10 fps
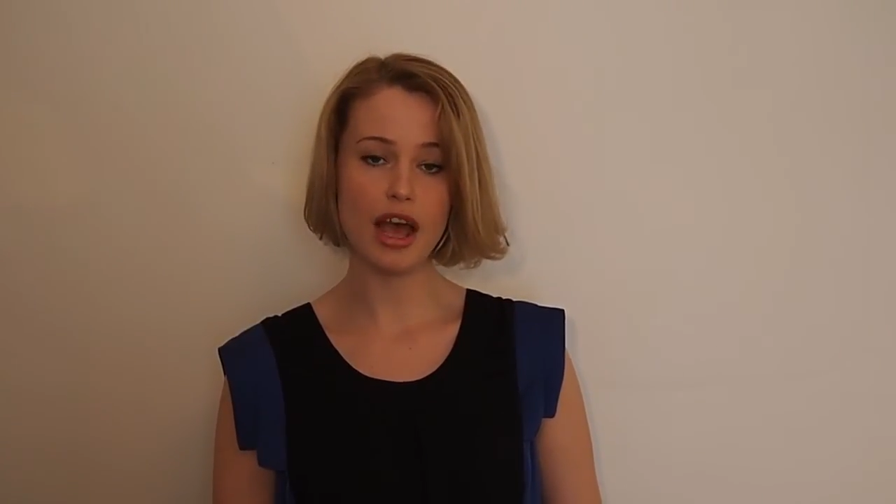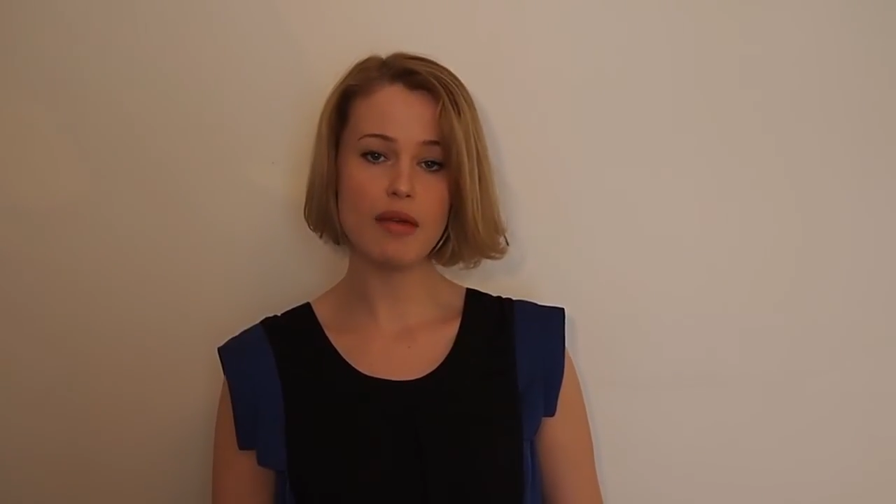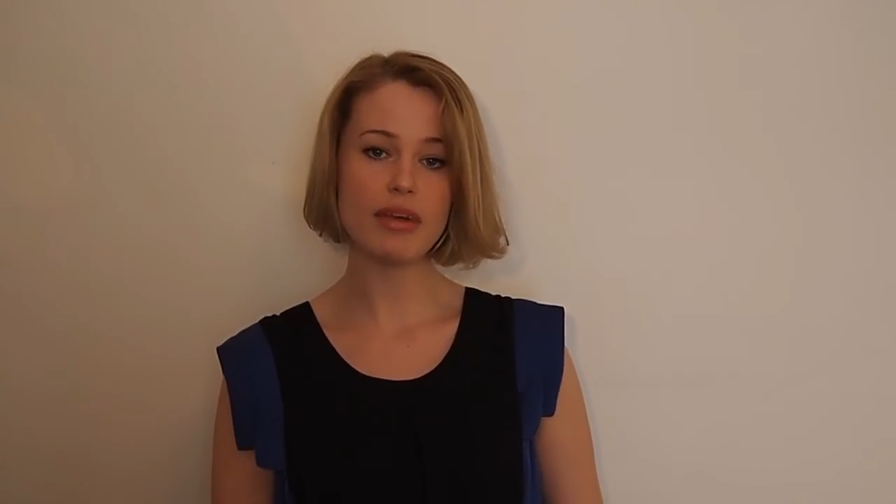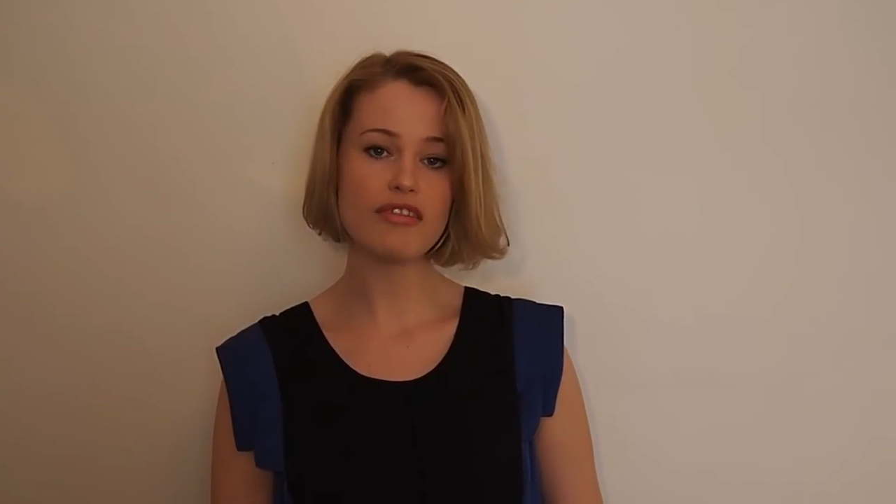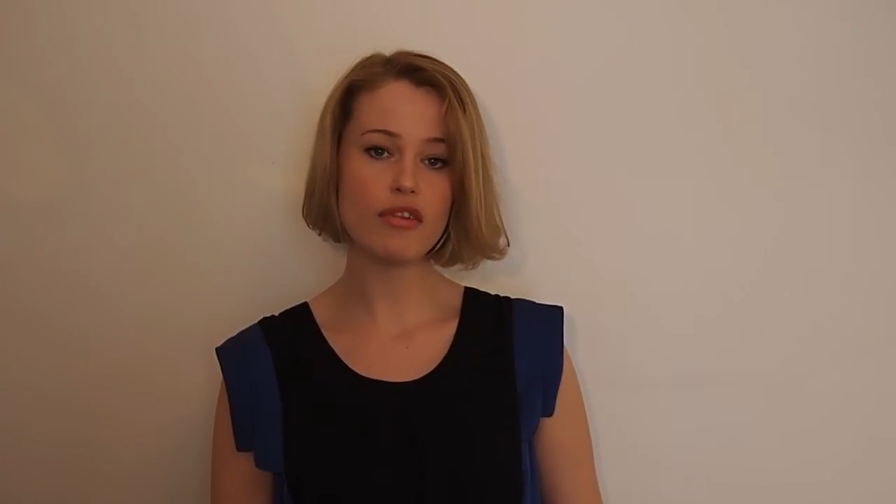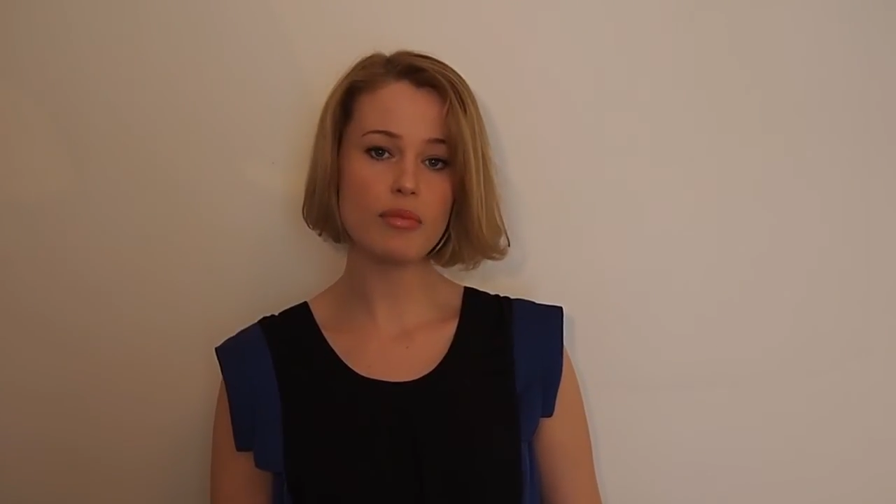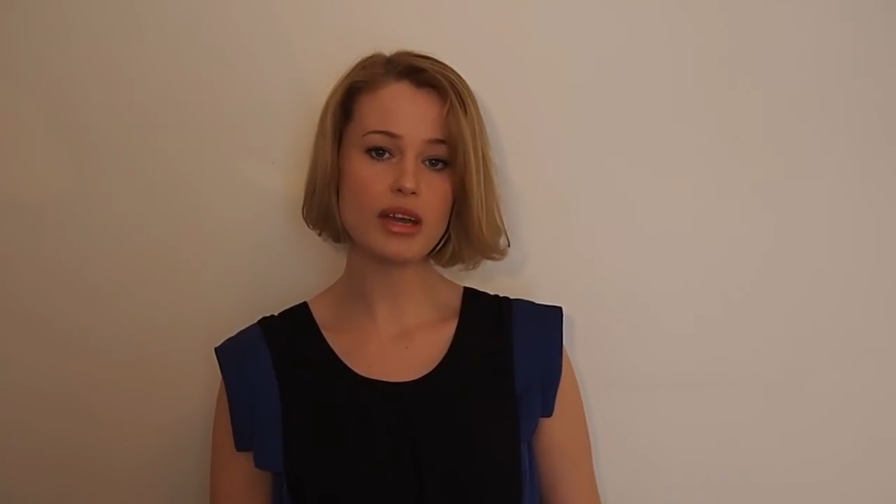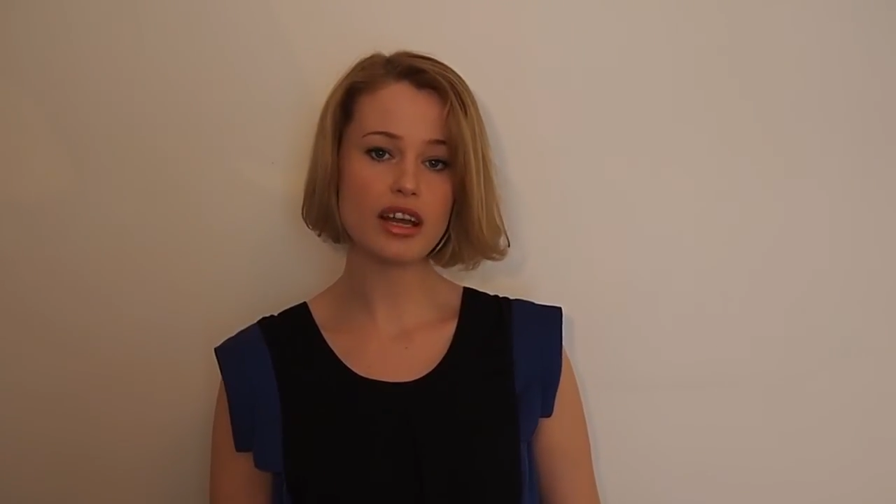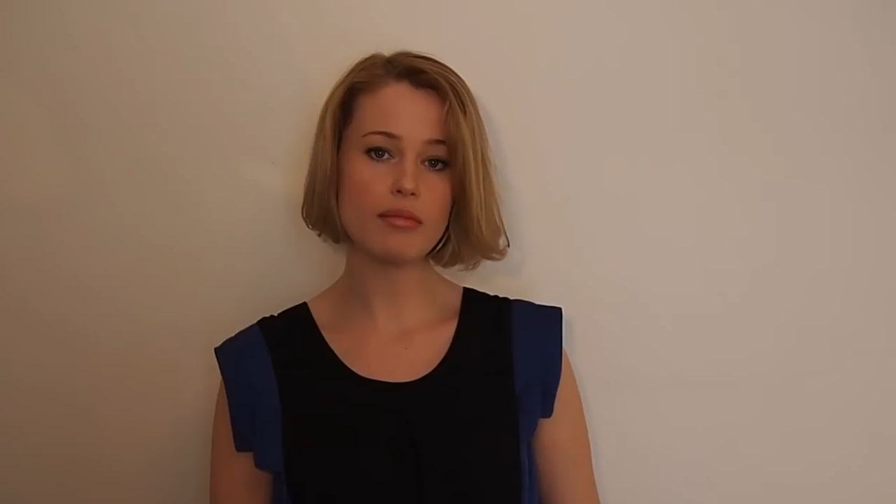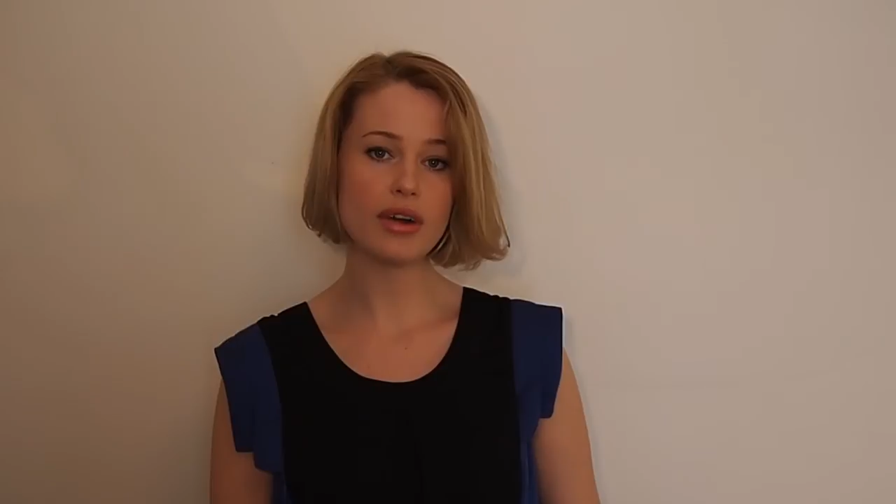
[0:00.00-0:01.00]
by forming
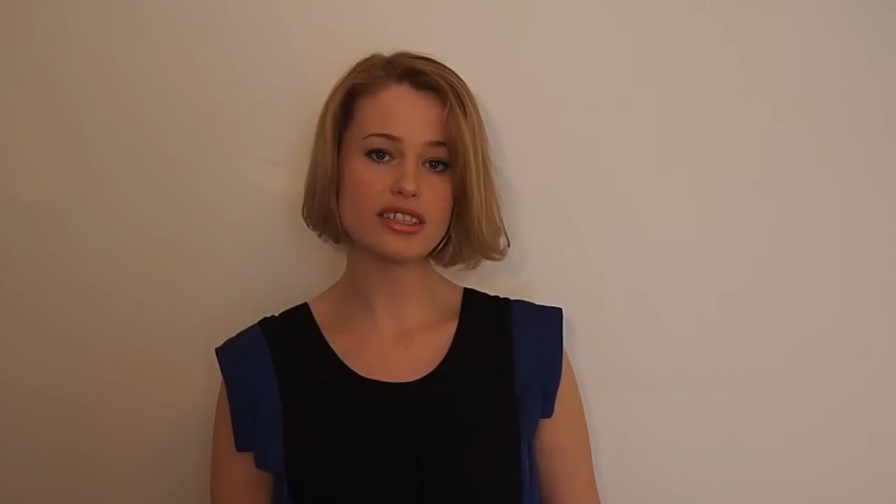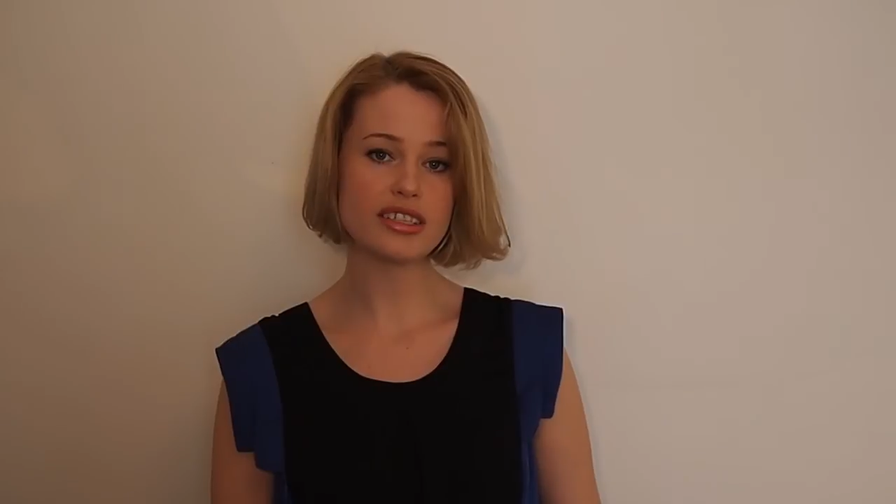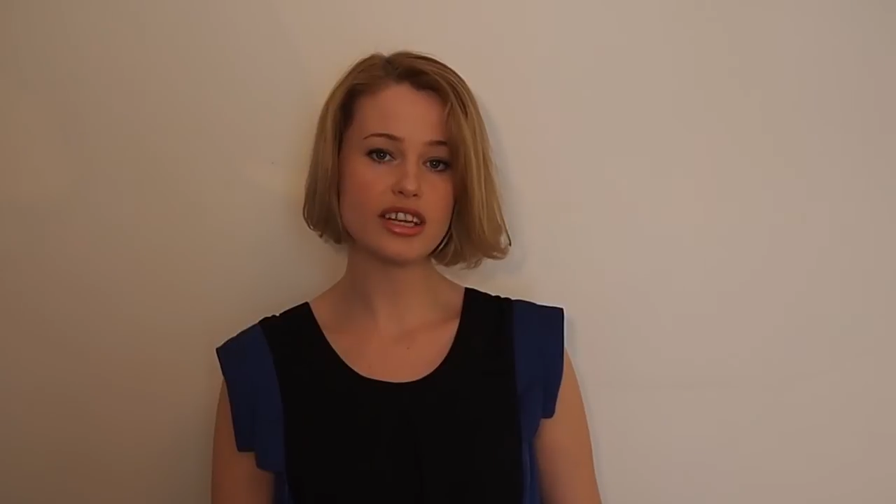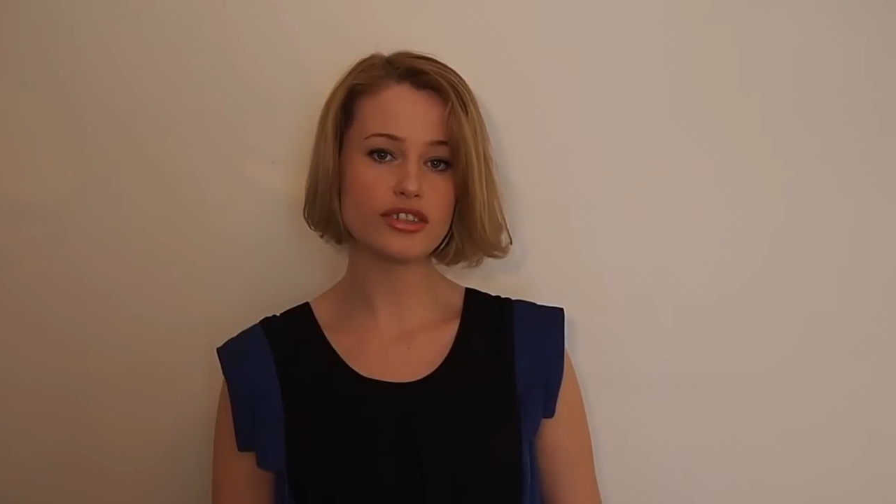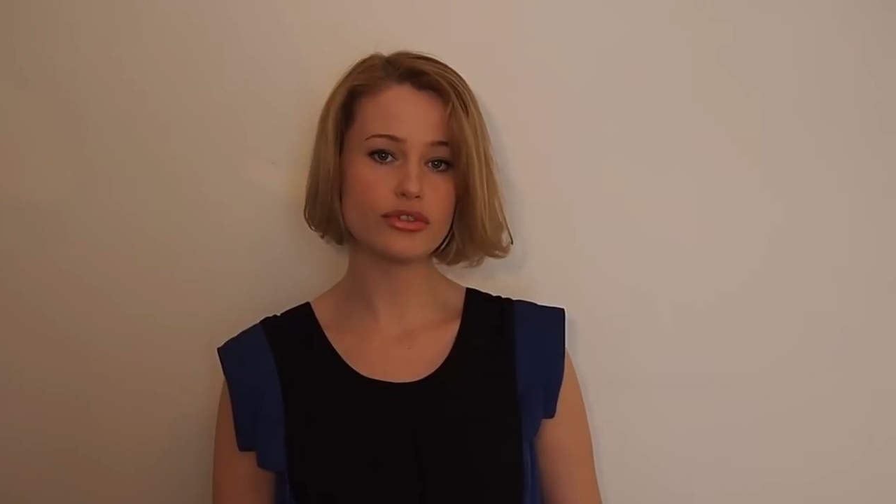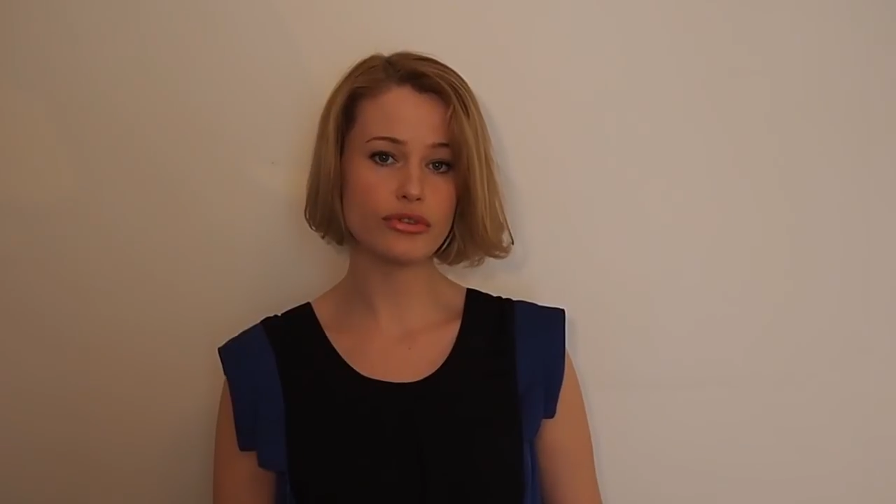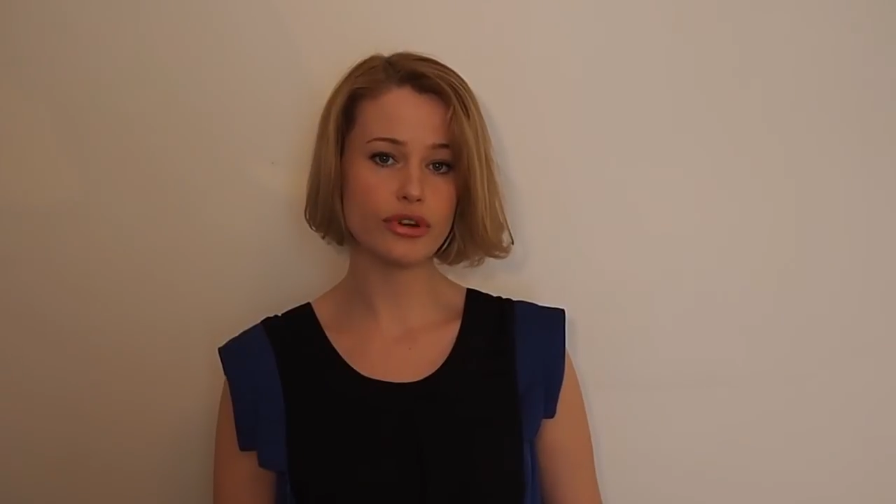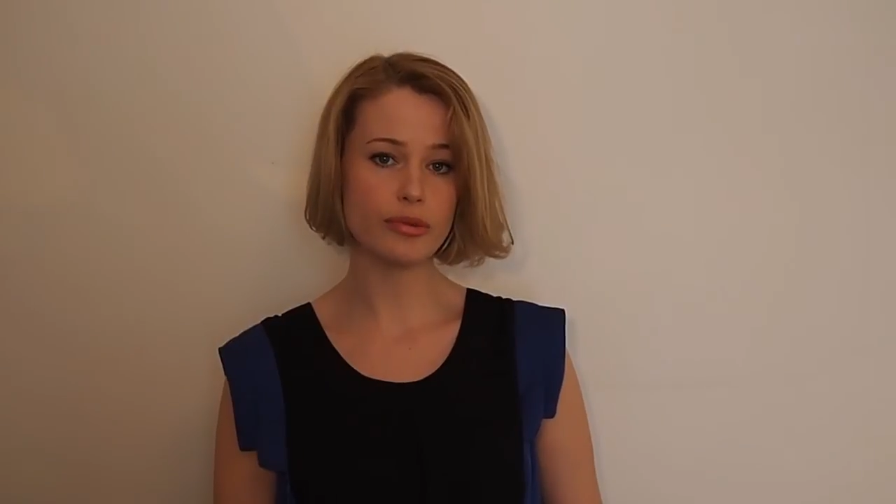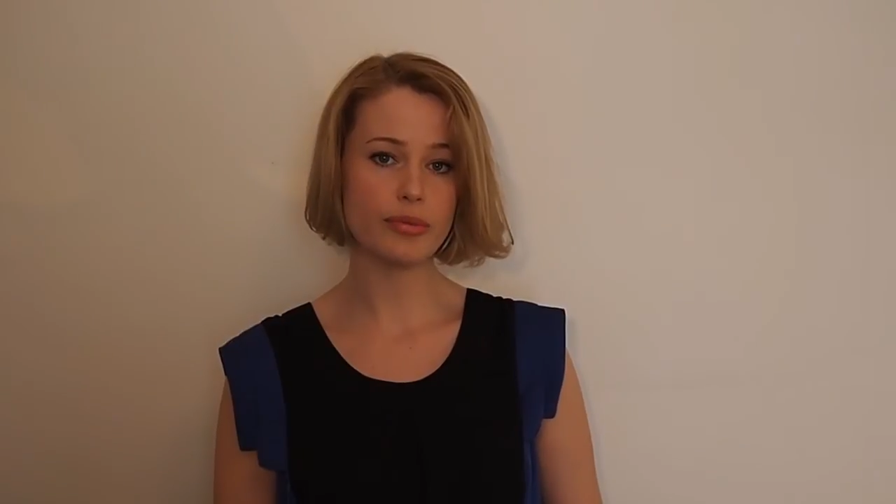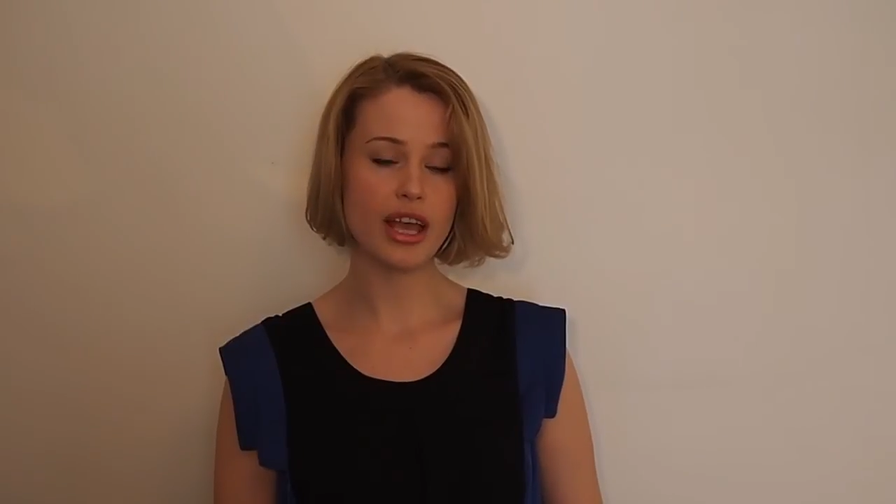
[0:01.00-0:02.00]
an unprecedented group